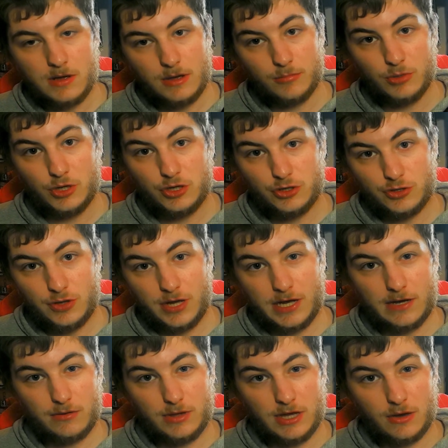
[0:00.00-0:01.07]
I'm going to show you
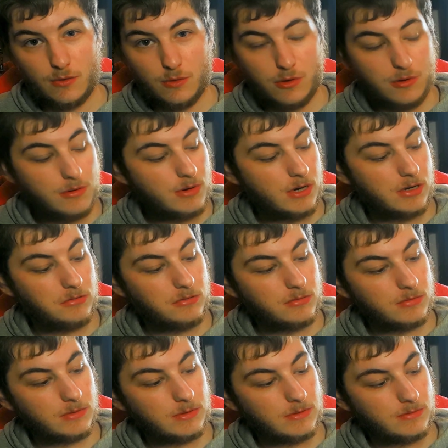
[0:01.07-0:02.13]
how they go on and
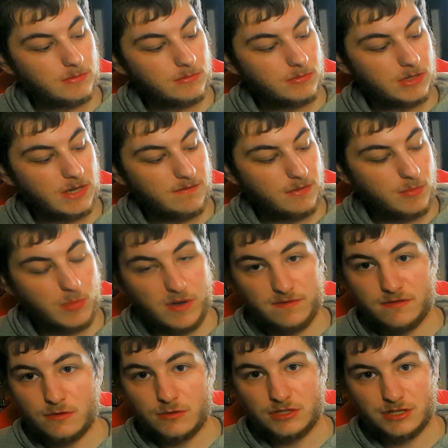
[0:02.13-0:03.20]
give you my
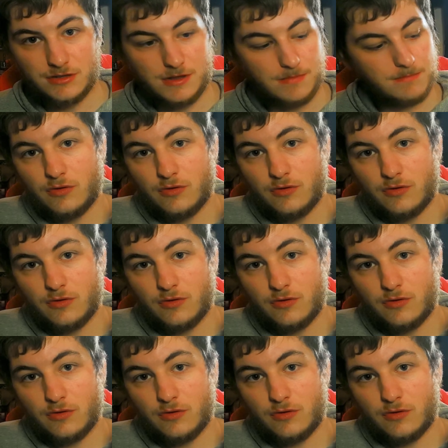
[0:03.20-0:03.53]
thoughts on them.